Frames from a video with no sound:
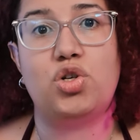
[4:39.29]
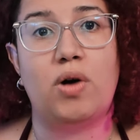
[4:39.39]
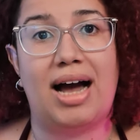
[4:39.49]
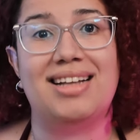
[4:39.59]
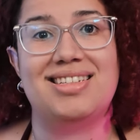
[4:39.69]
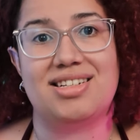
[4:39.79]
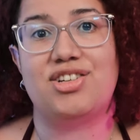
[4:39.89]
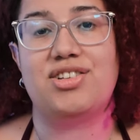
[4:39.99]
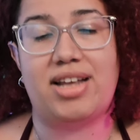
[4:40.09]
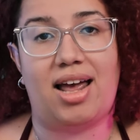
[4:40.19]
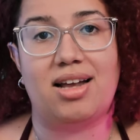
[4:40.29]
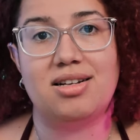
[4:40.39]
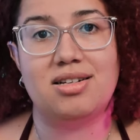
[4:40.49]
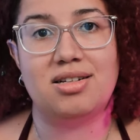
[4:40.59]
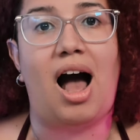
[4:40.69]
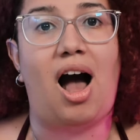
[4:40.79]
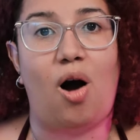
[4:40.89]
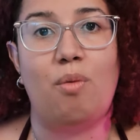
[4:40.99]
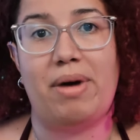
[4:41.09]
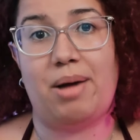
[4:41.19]
to understand
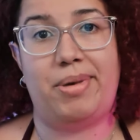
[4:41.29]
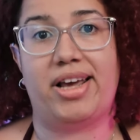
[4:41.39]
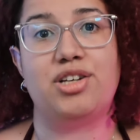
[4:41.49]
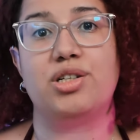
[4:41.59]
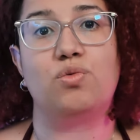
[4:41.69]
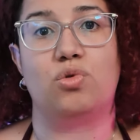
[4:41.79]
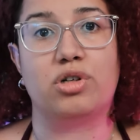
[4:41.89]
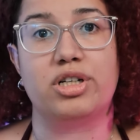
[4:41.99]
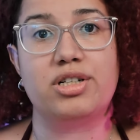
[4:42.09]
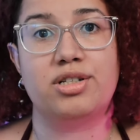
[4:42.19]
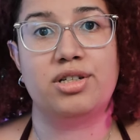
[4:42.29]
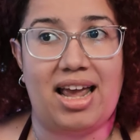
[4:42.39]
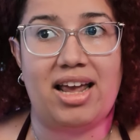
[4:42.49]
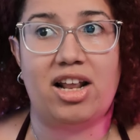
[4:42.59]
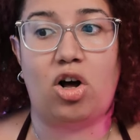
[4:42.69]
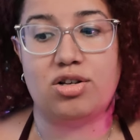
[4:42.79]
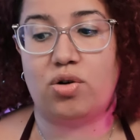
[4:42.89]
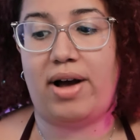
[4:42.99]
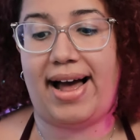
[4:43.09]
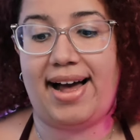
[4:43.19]
how my application worked and
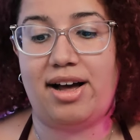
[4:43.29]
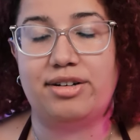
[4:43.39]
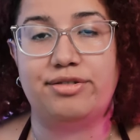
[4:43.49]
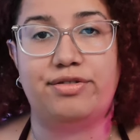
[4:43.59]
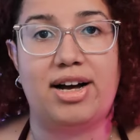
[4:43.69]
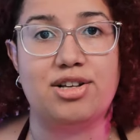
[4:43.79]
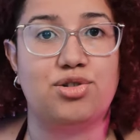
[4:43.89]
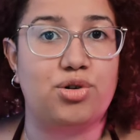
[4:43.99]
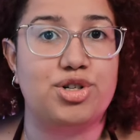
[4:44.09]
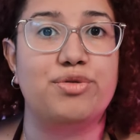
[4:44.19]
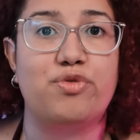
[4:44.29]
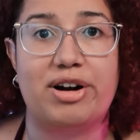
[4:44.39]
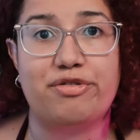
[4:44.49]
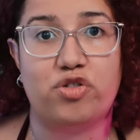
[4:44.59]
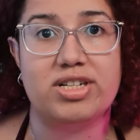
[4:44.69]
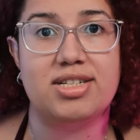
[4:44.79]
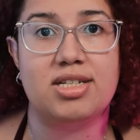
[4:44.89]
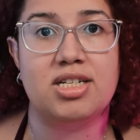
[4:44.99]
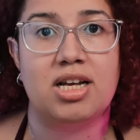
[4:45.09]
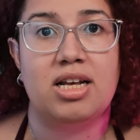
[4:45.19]
also have a source of
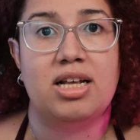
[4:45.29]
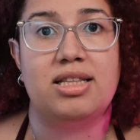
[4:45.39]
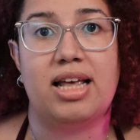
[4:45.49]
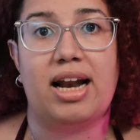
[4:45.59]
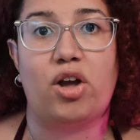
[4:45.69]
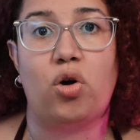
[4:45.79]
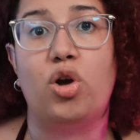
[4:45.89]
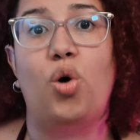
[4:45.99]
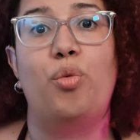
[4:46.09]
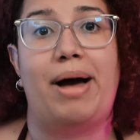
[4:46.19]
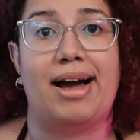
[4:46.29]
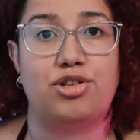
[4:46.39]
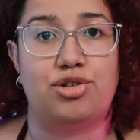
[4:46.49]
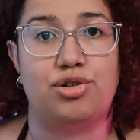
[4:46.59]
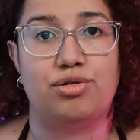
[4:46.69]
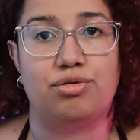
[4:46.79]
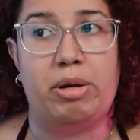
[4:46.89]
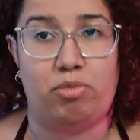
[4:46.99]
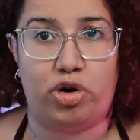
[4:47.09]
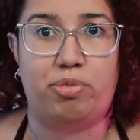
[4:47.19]
reference that I could go back to.
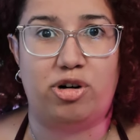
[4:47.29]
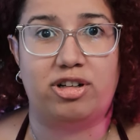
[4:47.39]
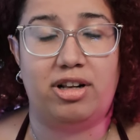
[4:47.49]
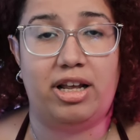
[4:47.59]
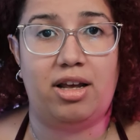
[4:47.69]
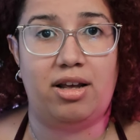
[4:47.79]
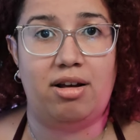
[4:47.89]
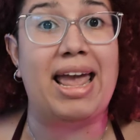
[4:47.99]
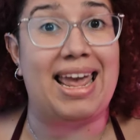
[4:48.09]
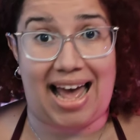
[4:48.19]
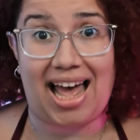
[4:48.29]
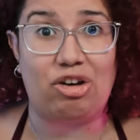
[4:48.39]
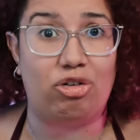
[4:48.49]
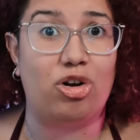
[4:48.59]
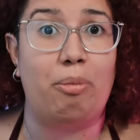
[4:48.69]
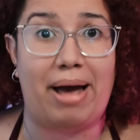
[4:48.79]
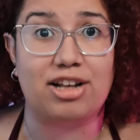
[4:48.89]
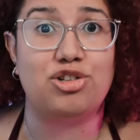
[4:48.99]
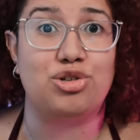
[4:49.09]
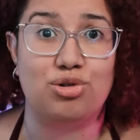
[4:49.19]
And more importantly, AI could go
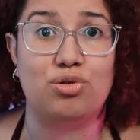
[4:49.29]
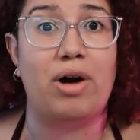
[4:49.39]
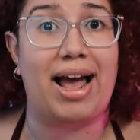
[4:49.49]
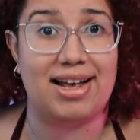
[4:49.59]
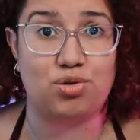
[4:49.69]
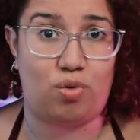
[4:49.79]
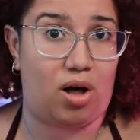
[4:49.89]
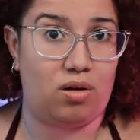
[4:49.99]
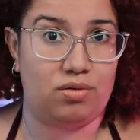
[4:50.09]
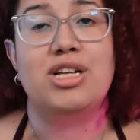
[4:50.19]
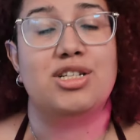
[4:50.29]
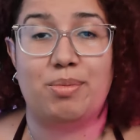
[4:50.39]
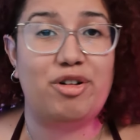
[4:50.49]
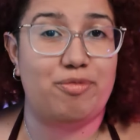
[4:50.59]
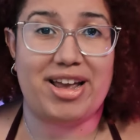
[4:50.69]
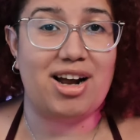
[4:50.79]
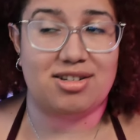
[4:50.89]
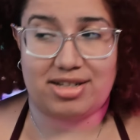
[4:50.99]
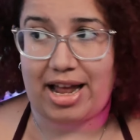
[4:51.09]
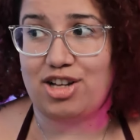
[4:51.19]
back to as well. Some of my own
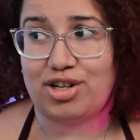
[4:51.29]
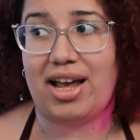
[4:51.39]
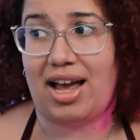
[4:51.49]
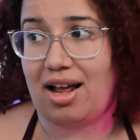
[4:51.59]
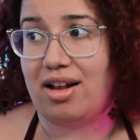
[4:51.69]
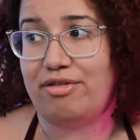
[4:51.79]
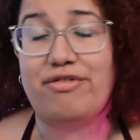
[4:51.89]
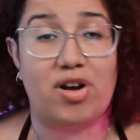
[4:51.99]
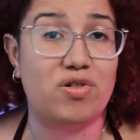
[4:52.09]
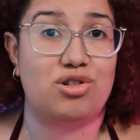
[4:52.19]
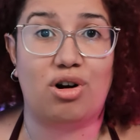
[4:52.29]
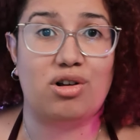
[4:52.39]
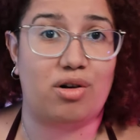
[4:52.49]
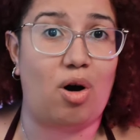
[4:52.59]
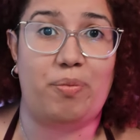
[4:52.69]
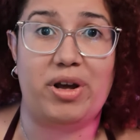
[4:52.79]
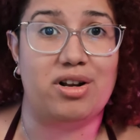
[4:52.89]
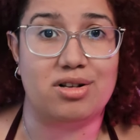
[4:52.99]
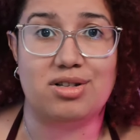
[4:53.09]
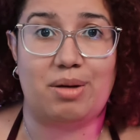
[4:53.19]
stash I had very strong
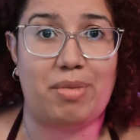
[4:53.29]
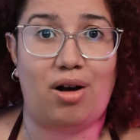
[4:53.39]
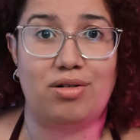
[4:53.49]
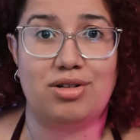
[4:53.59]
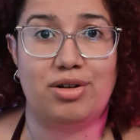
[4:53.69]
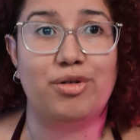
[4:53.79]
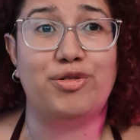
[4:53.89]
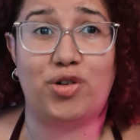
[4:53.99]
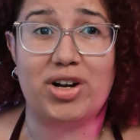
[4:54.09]
opinions about. For